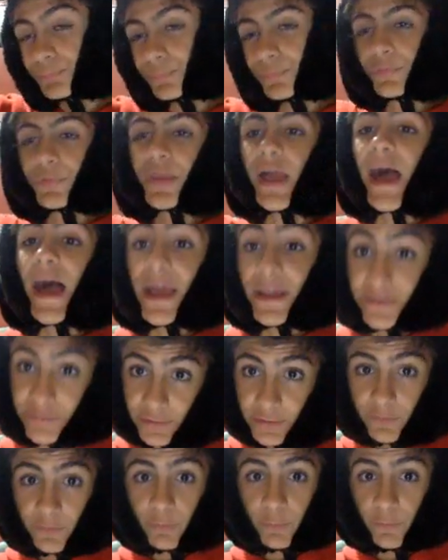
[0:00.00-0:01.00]
the
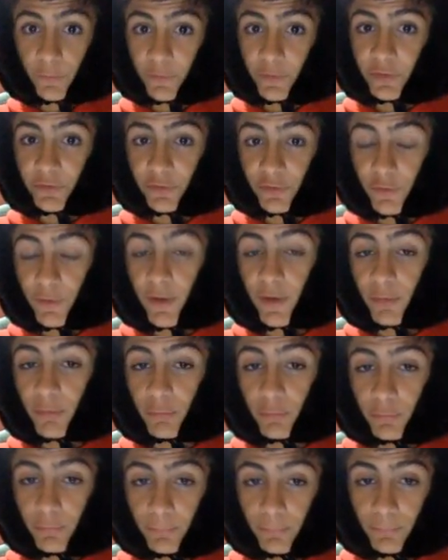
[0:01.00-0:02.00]
acting in the movie is
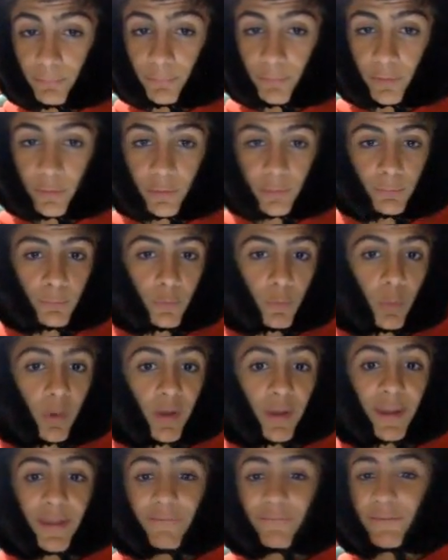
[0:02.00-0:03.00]
incredible.
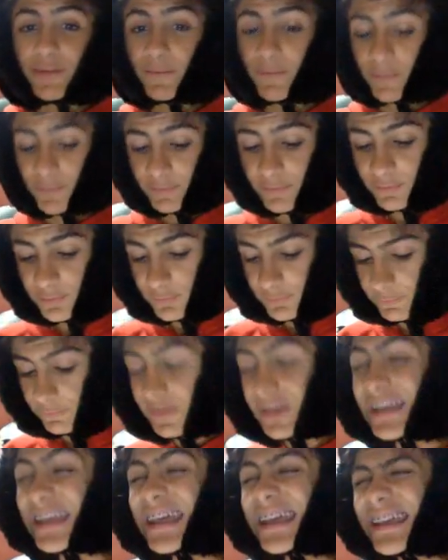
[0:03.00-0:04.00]
Joaquin Phoenix.
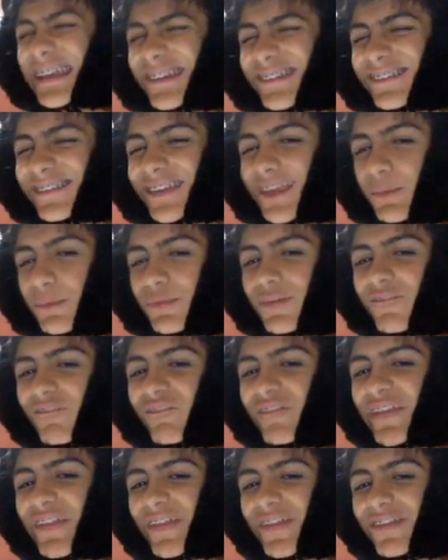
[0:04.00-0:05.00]
I keep saying
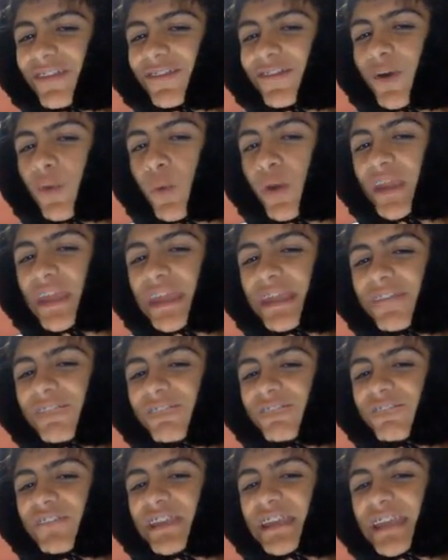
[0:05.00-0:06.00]
Felix. Joaquin
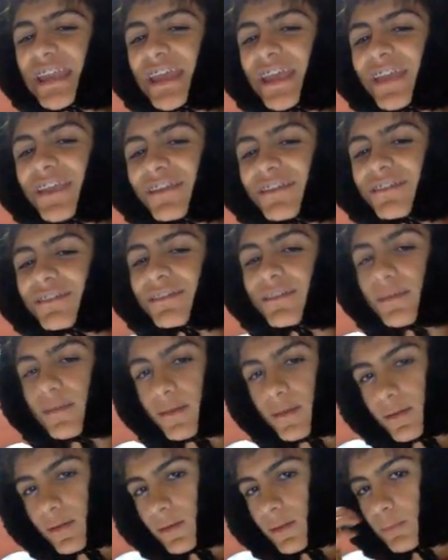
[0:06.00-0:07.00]
Phoenix
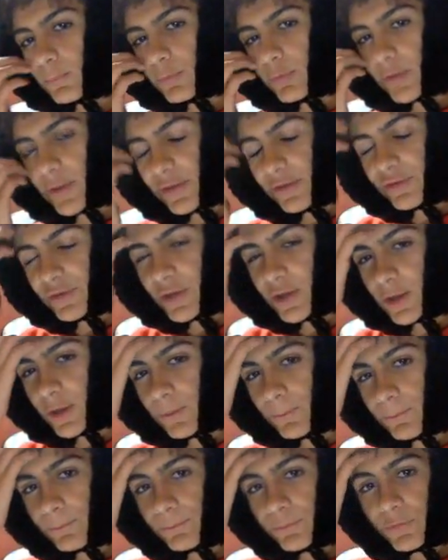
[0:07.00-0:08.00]
plays
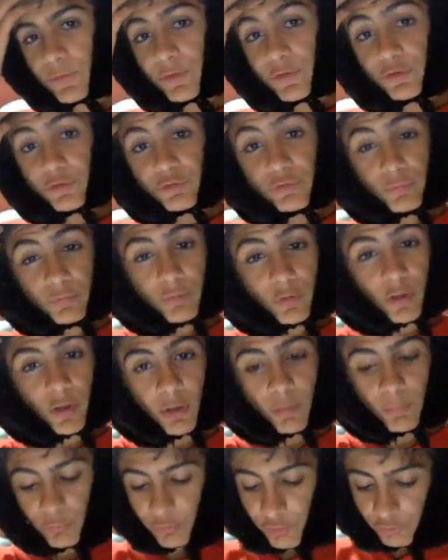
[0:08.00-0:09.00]
the
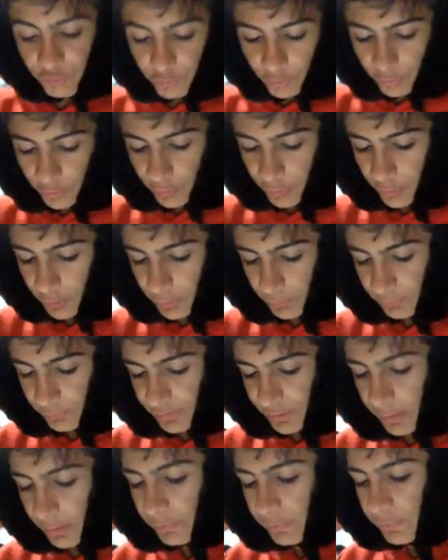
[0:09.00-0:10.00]
Joker
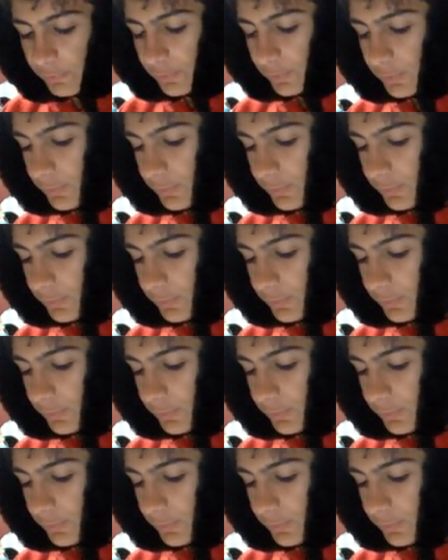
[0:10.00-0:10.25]
himself,